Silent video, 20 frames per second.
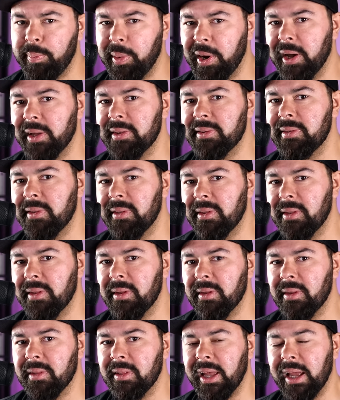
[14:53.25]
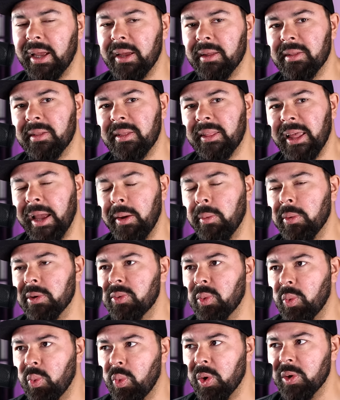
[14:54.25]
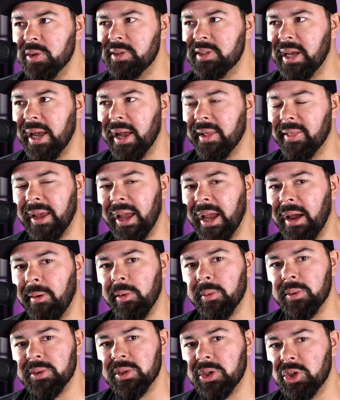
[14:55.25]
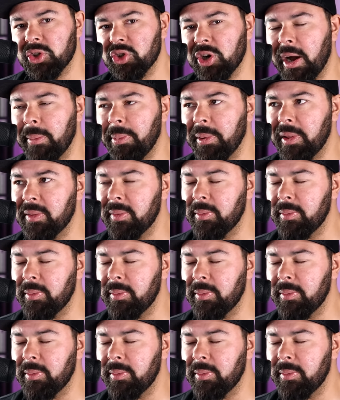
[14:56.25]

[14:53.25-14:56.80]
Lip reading: But they were saying the hammer was going to drop,